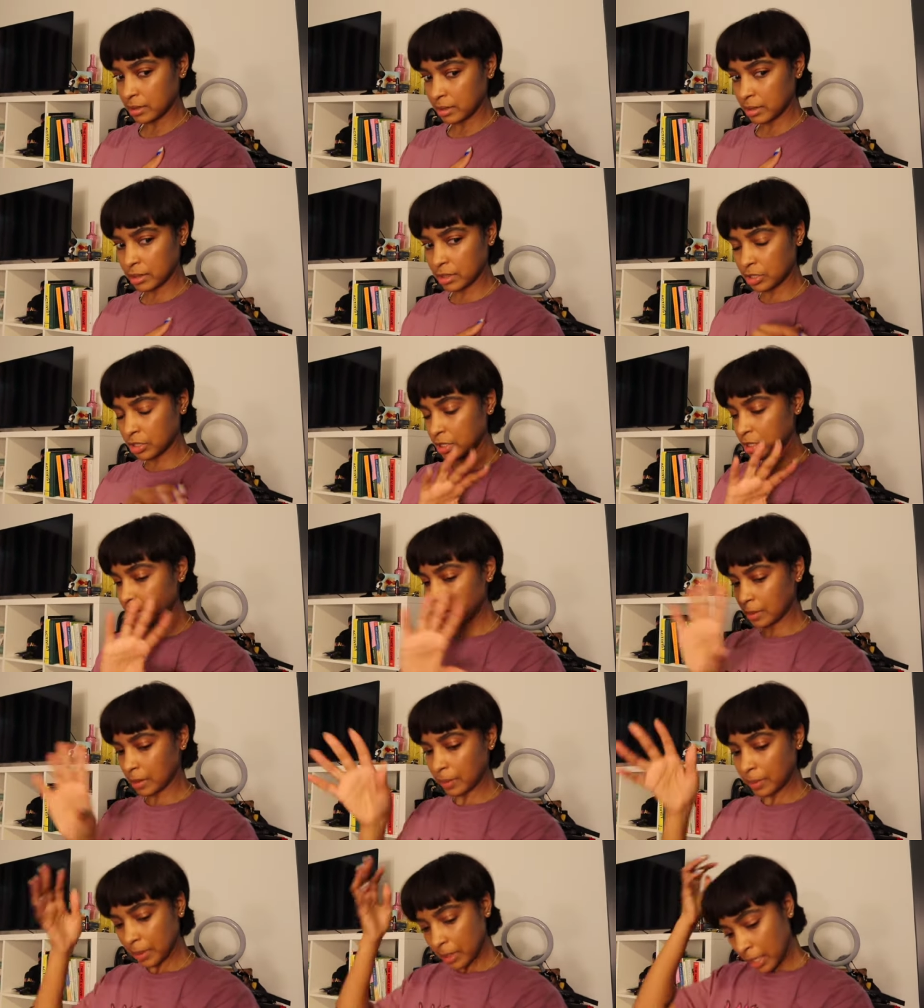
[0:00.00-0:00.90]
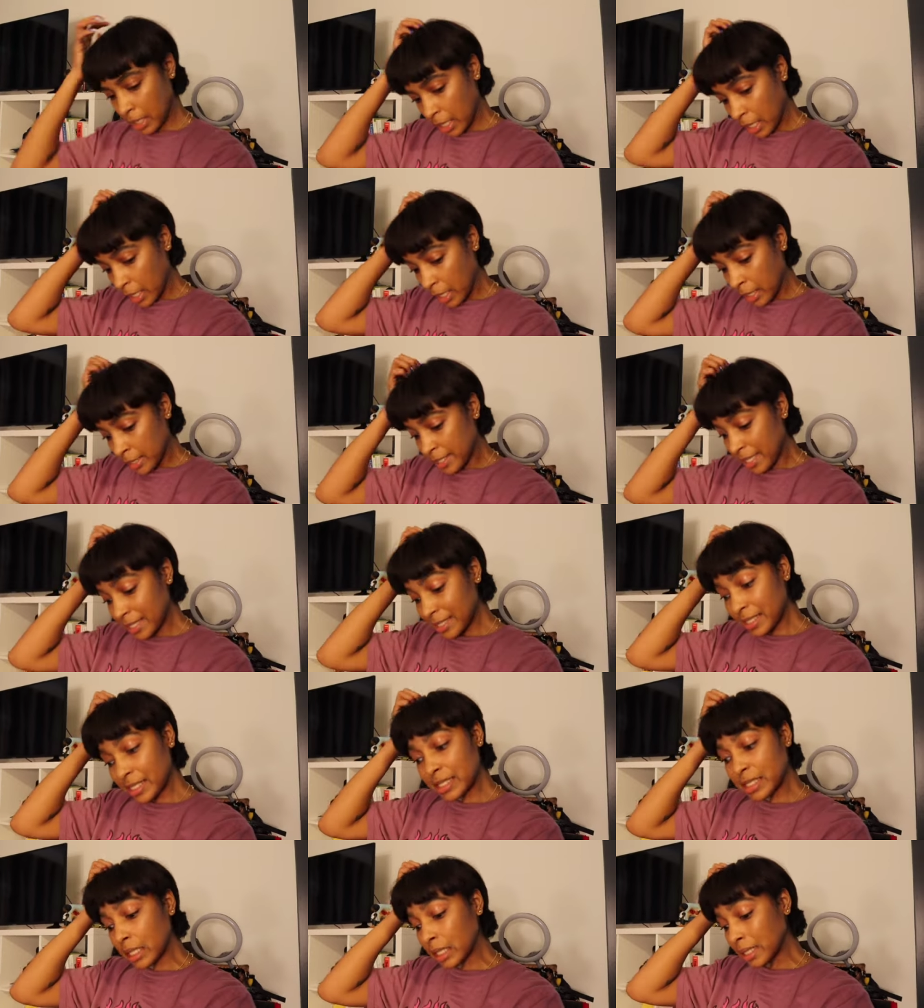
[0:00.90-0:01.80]
it's just, this
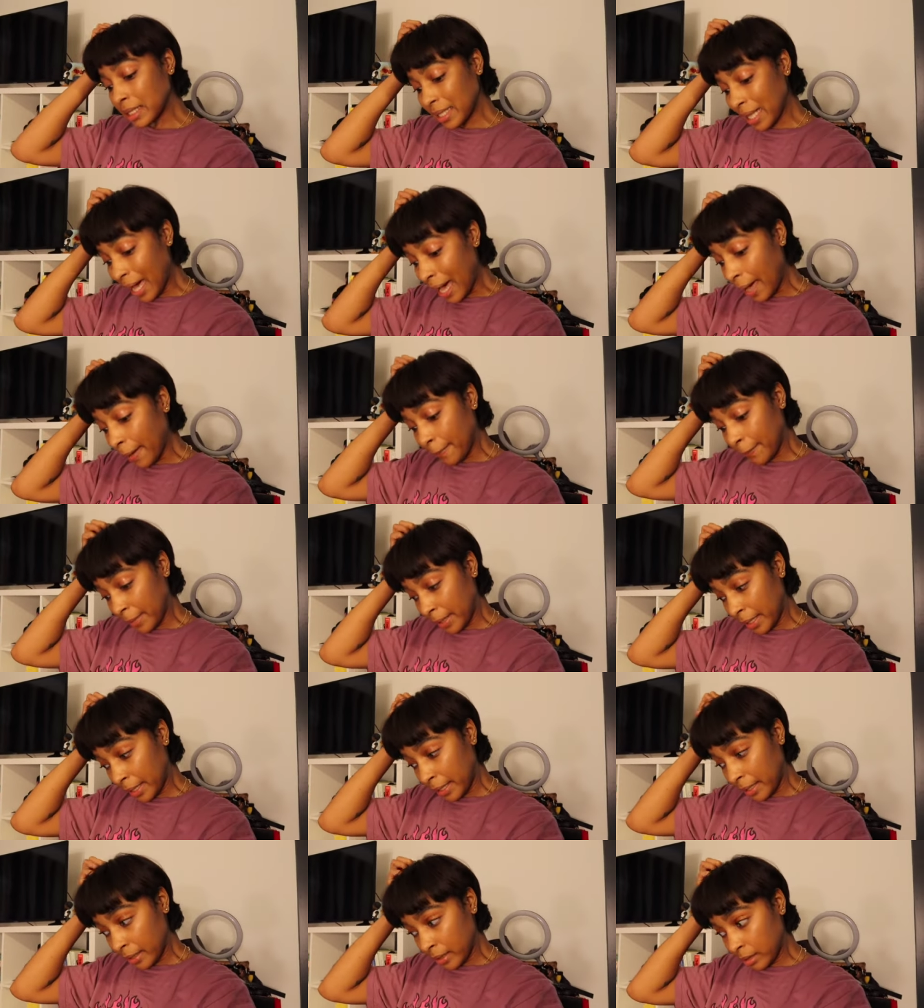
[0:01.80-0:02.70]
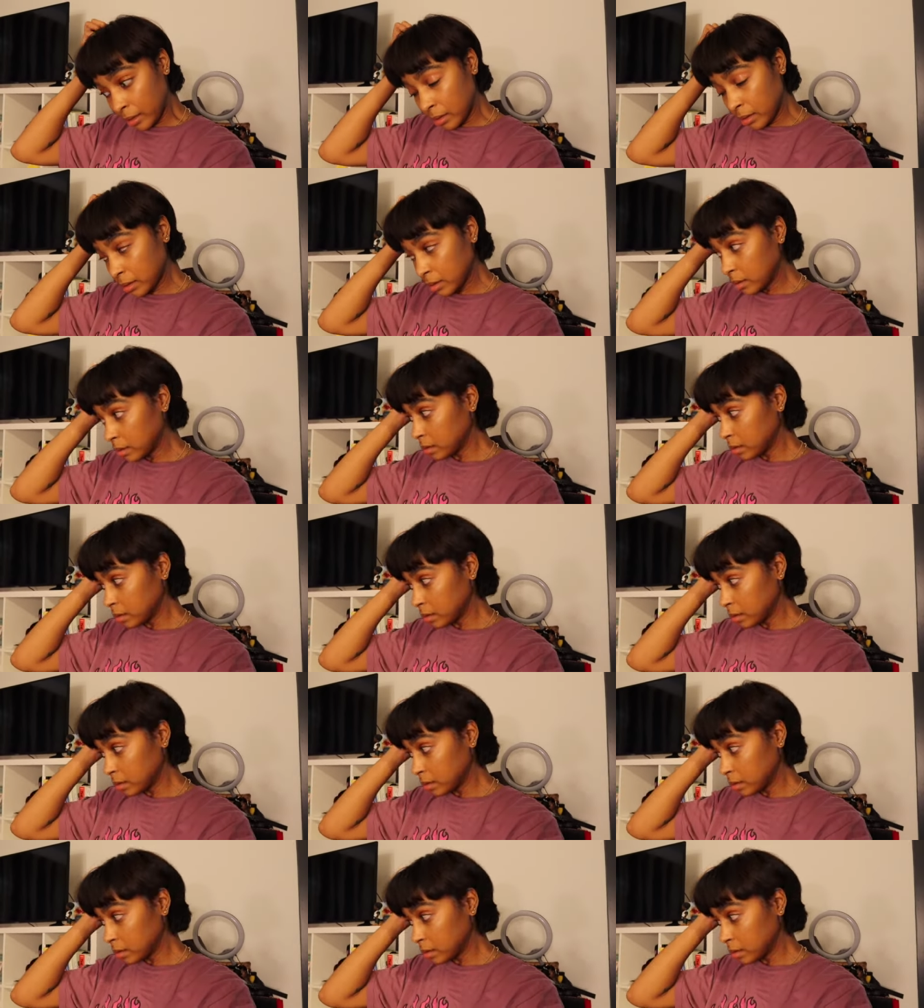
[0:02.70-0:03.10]
is a lot, man.